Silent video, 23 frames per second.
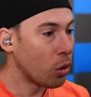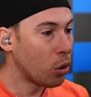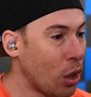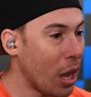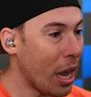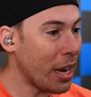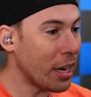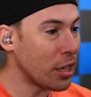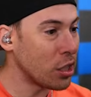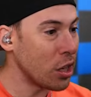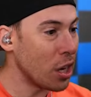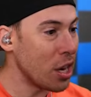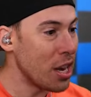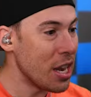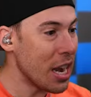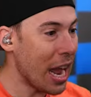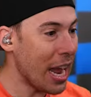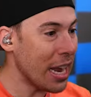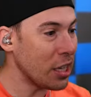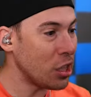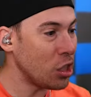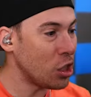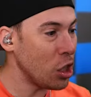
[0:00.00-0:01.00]
that is a
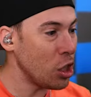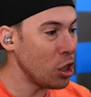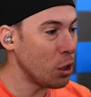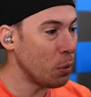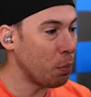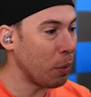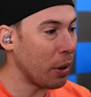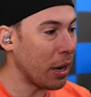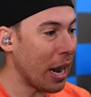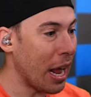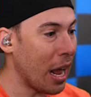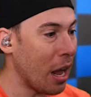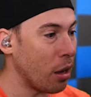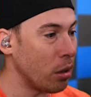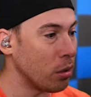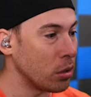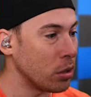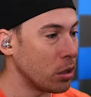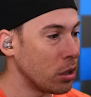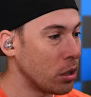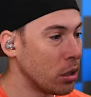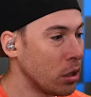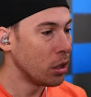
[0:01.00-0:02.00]
nice gingerbread
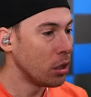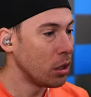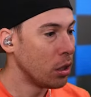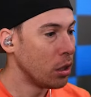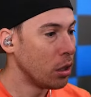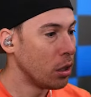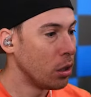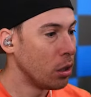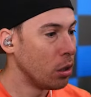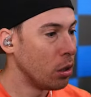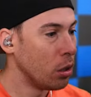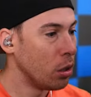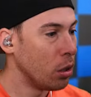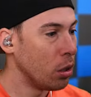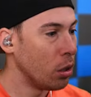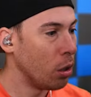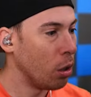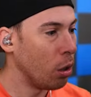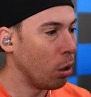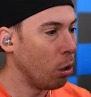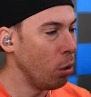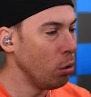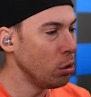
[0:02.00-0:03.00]
house.
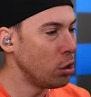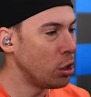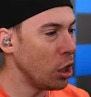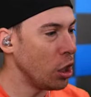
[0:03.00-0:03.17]
Whose